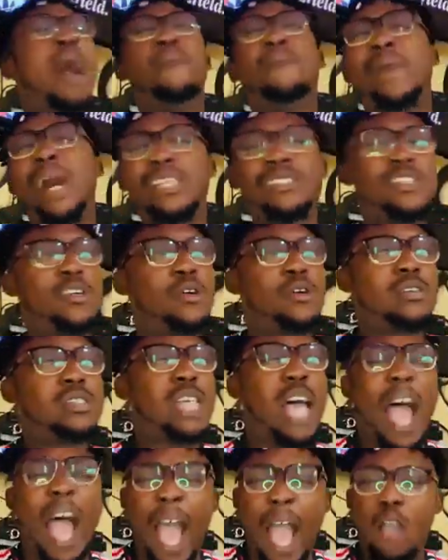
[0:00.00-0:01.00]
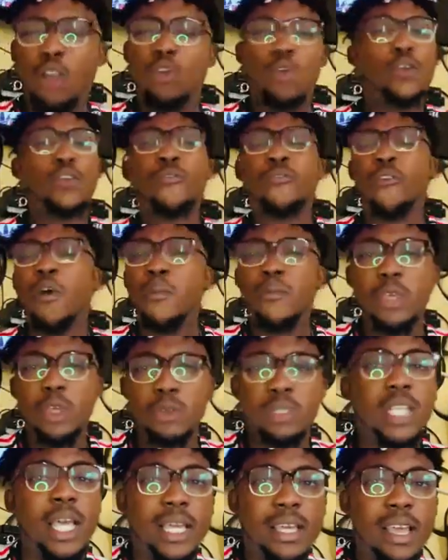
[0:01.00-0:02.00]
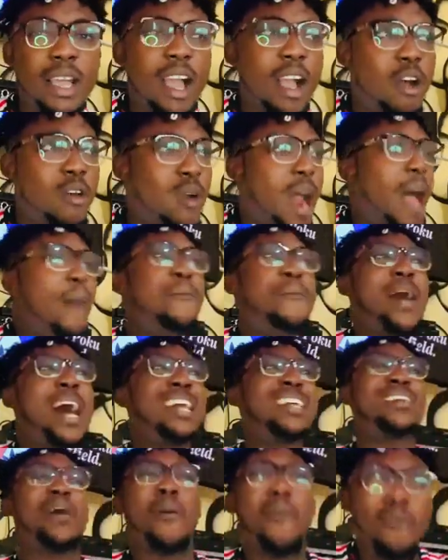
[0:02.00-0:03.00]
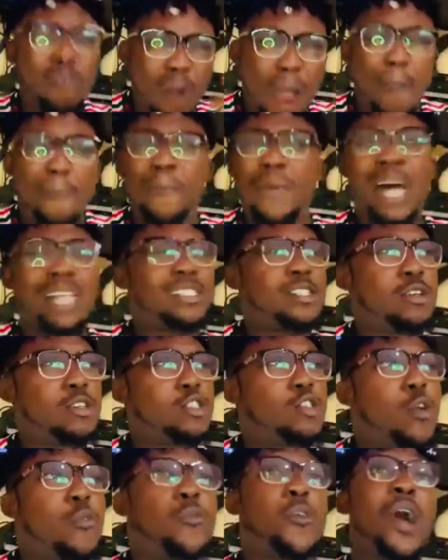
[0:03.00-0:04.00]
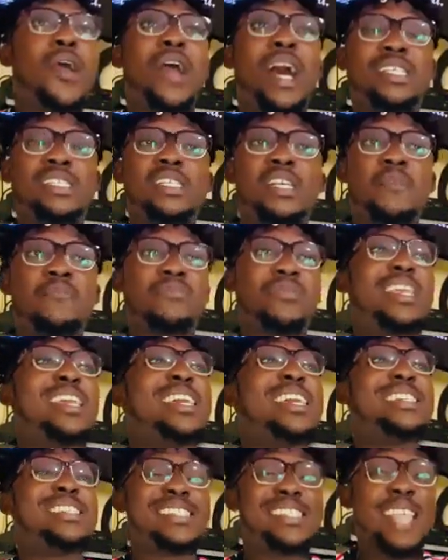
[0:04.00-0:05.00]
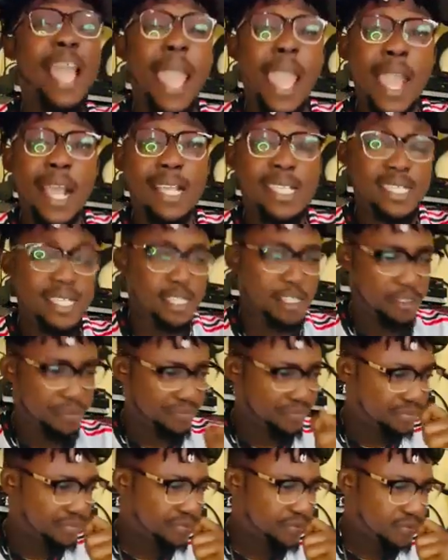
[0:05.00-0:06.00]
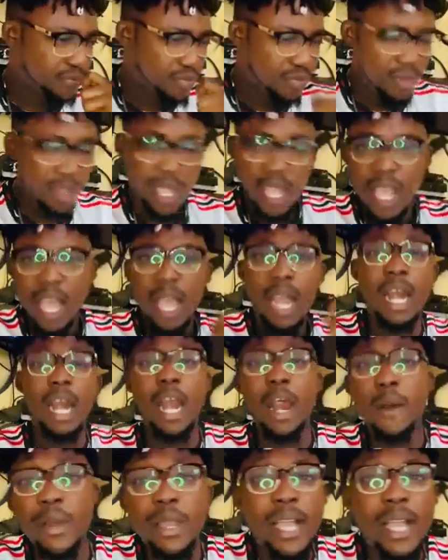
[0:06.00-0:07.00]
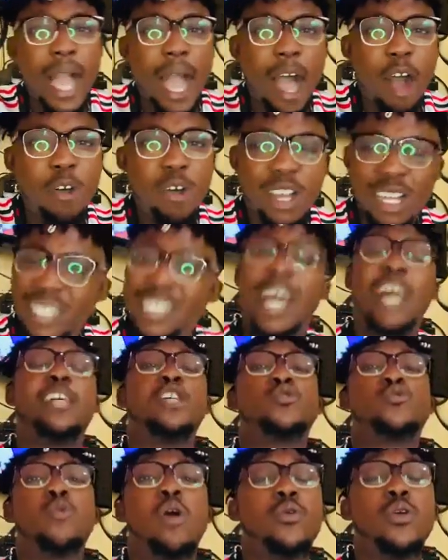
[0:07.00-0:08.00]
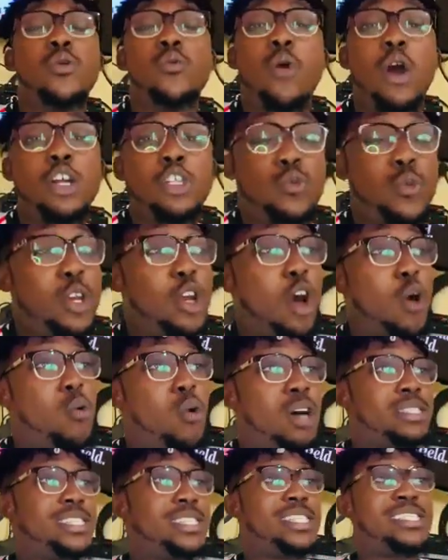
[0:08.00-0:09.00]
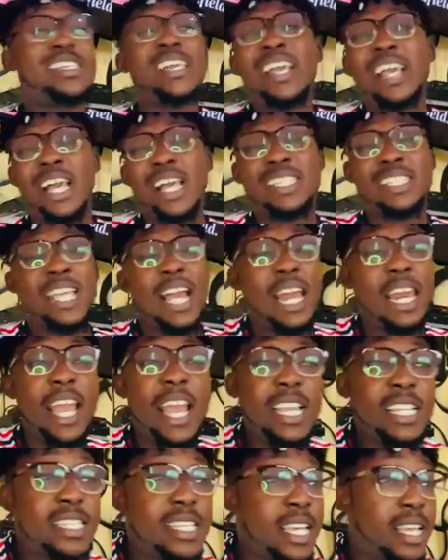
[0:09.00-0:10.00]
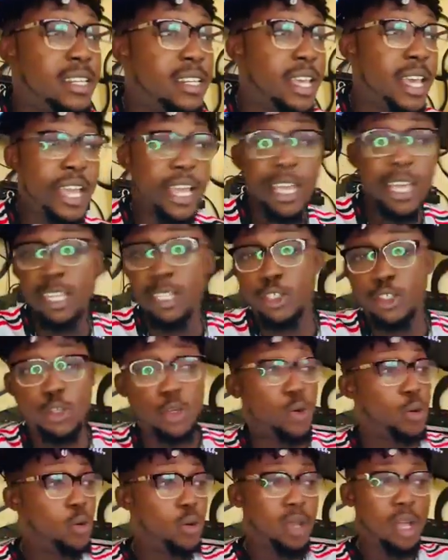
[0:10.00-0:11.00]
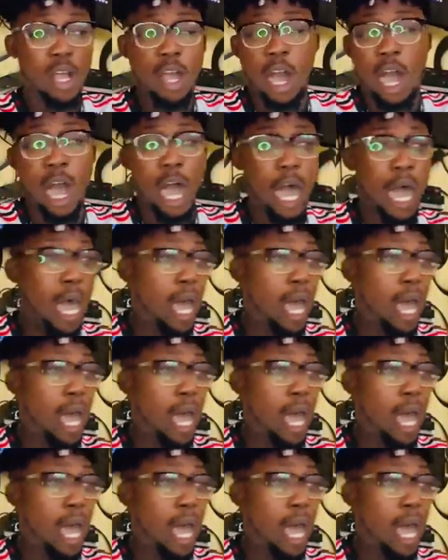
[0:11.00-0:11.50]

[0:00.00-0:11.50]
Rap battles are good for music. Rap battles, so far as it stays lyrical, that is what we want. We don't want it escalating into